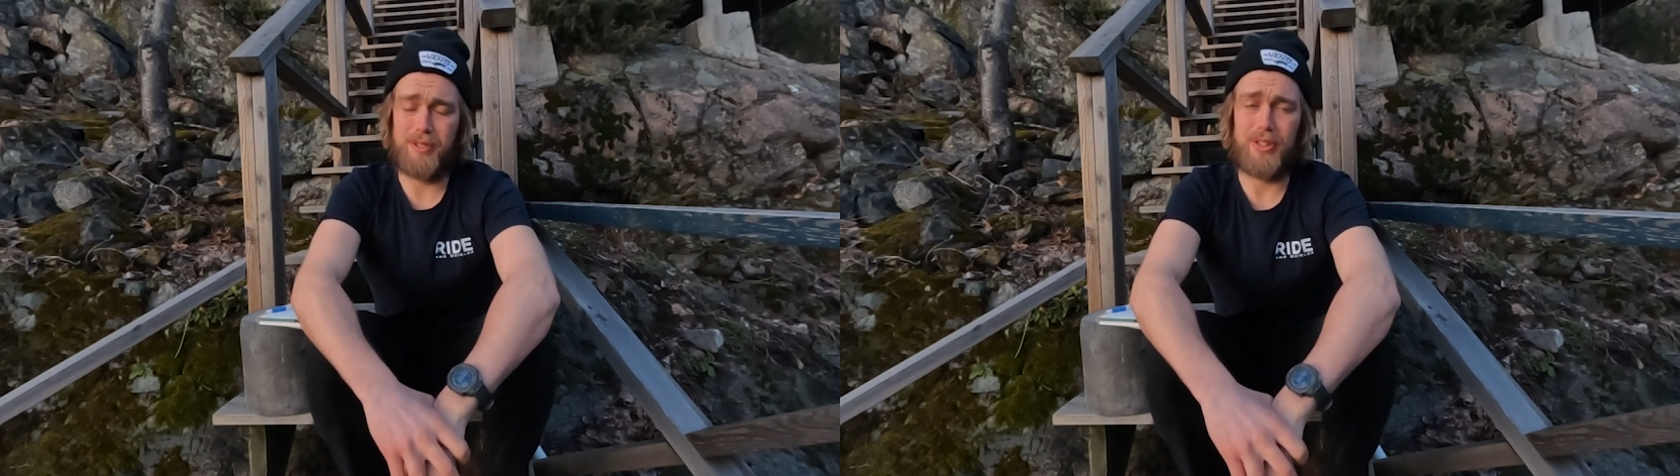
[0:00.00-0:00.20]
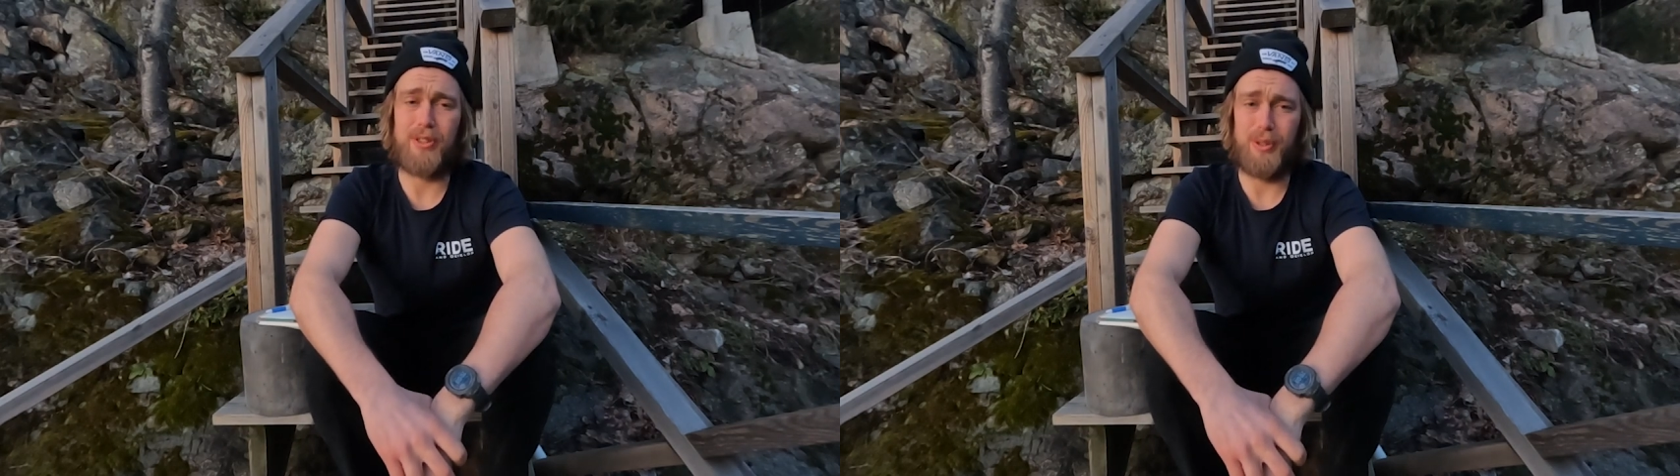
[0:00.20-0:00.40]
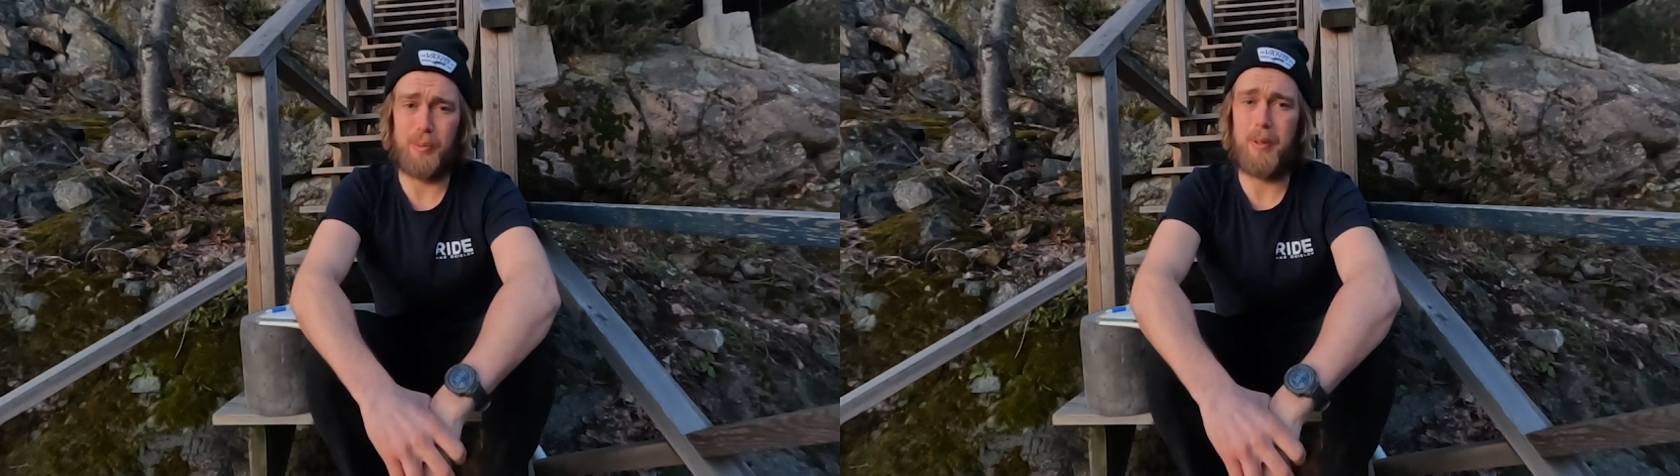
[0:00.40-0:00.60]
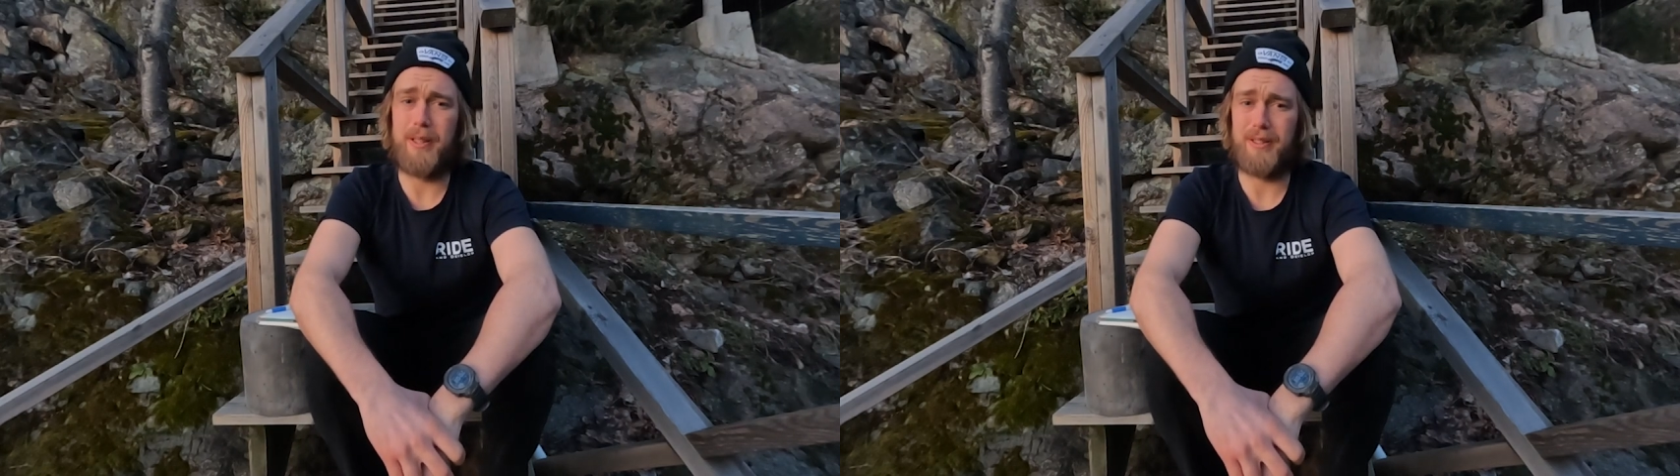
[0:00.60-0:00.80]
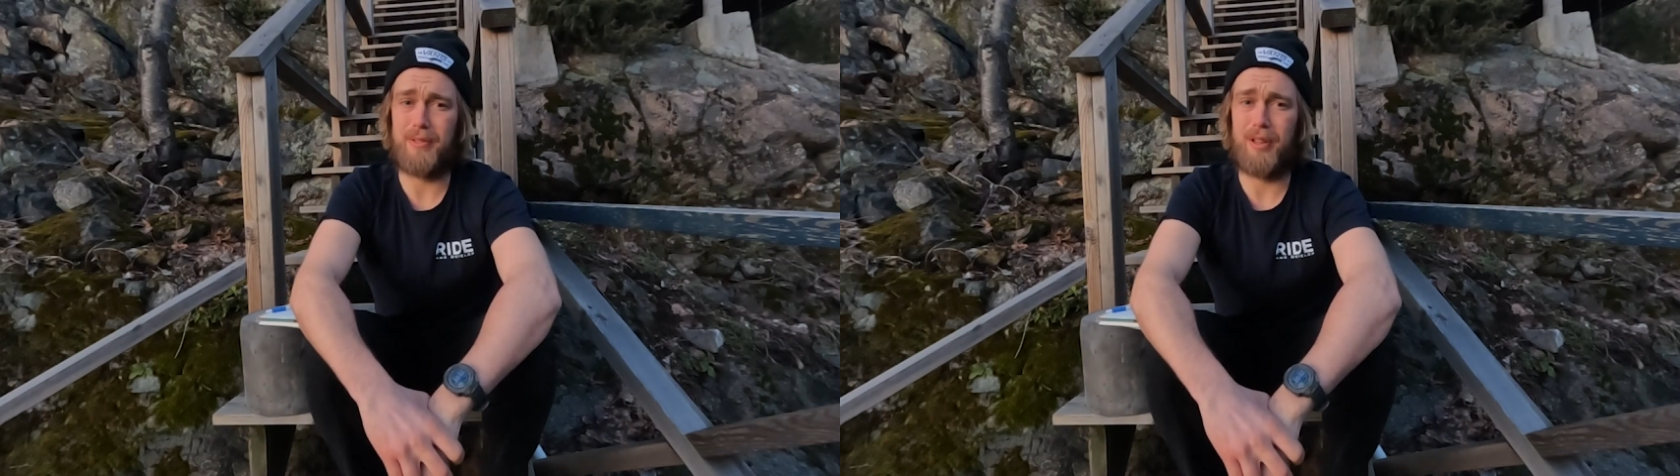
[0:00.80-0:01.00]
It's a good
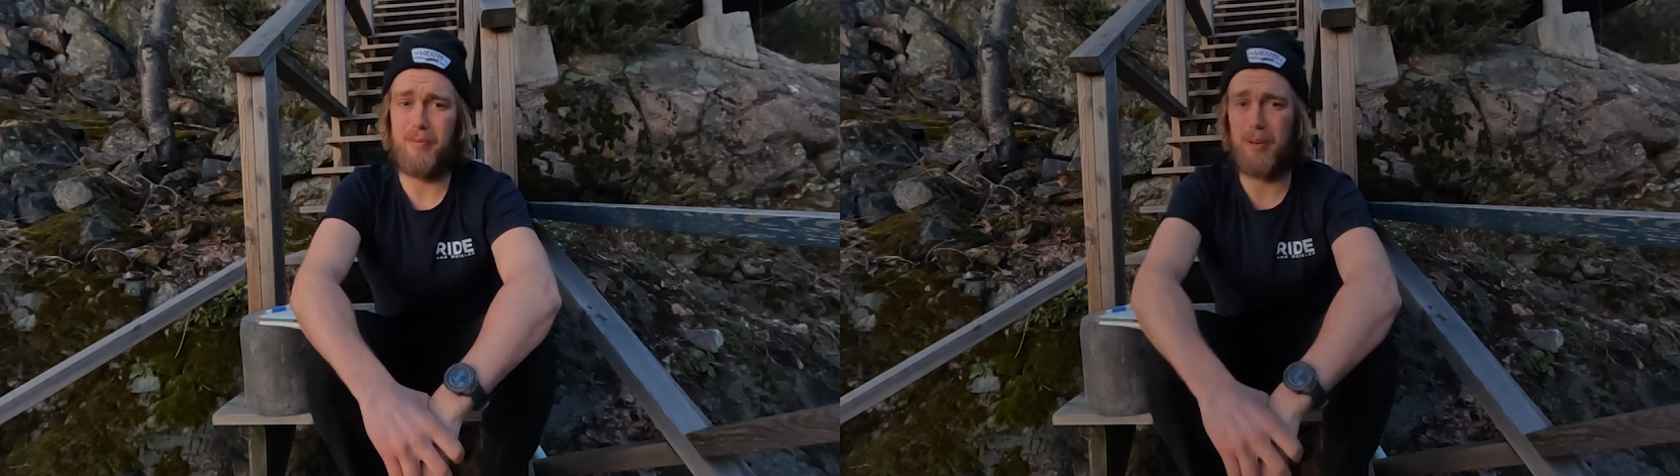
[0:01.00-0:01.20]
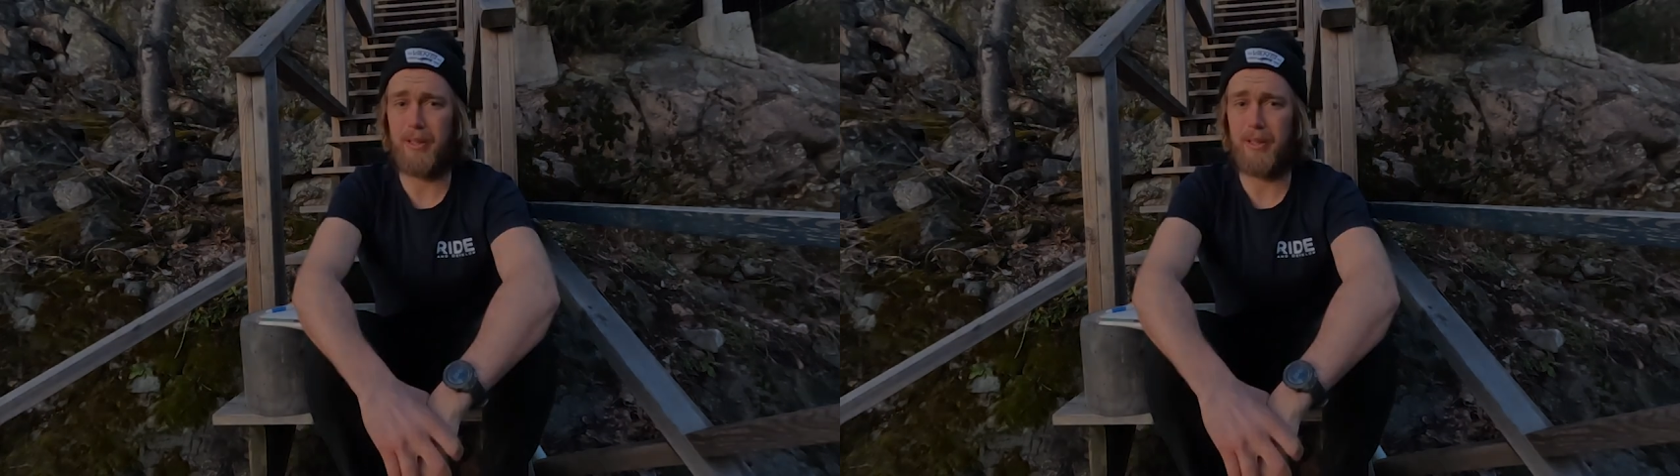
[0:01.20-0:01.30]
place to ride